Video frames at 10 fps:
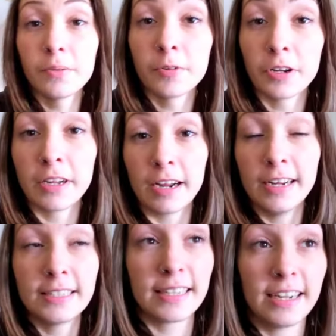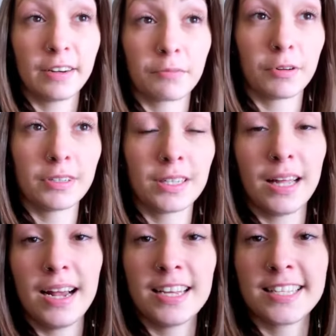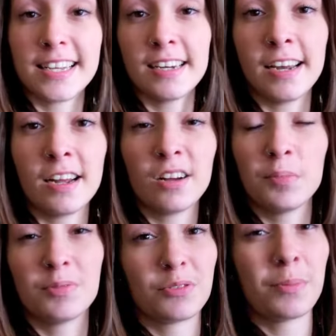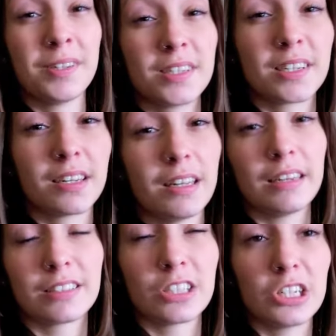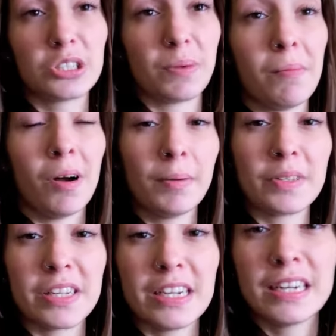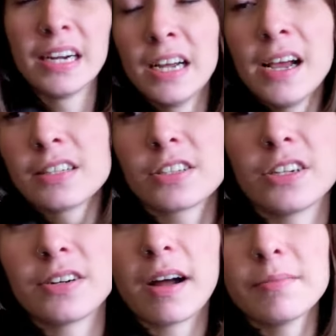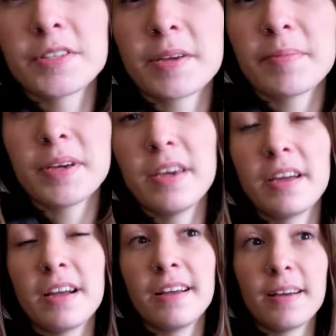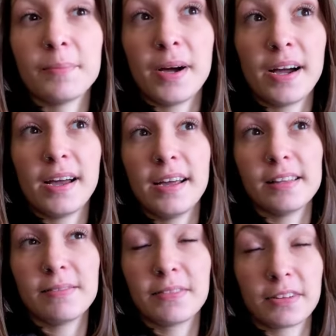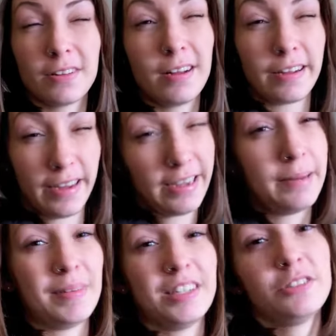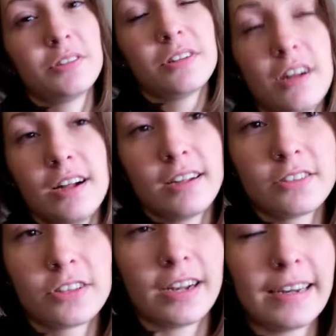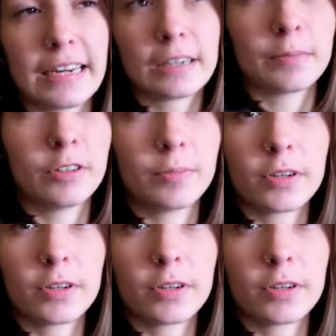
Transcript: morning guys. I had one class and now before my second class starts my mom is here so I'm skipping my 11 o'clock and my 2 o'clock so that I can come home